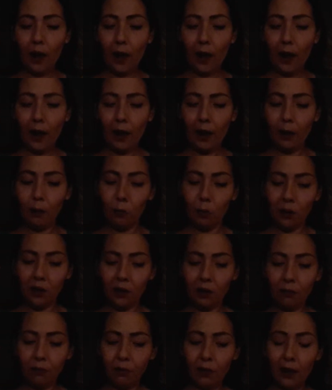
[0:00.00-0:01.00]
I
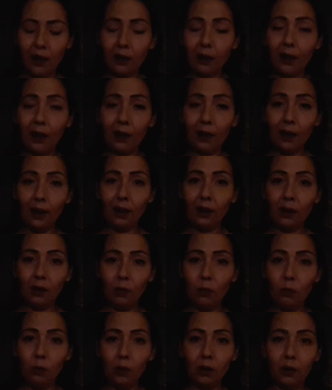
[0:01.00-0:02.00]
was afraid a kid
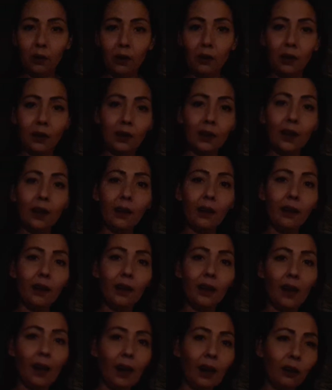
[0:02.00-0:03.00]
would take
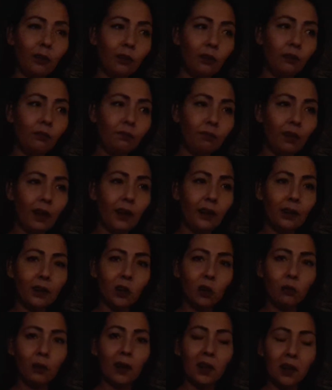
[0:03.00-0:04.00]
it. I couldn't find a
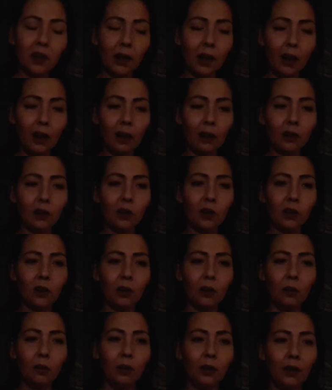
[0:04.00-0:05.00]
trash can,
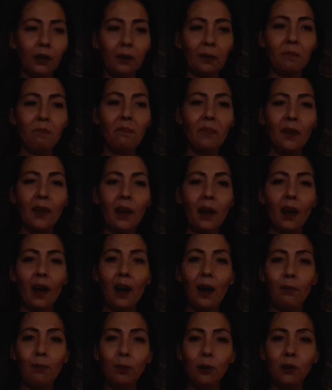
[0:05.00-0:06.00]
so
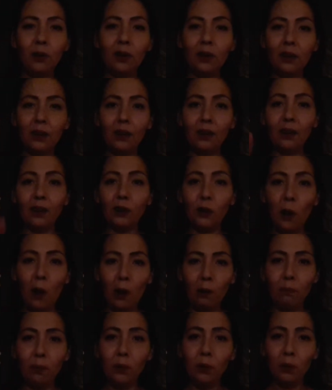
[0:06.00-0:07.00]
I put it in
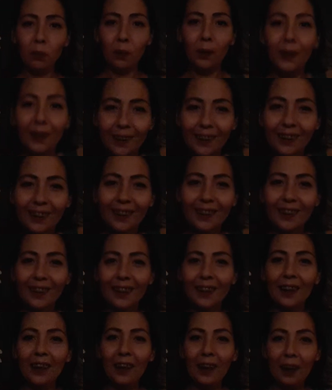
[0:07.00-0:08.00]
dog poop,
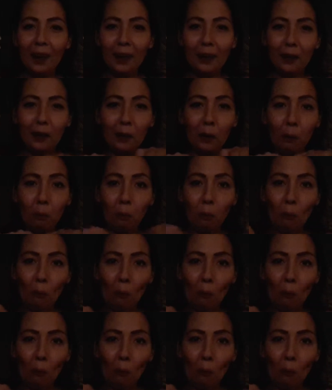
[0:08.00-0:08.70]
and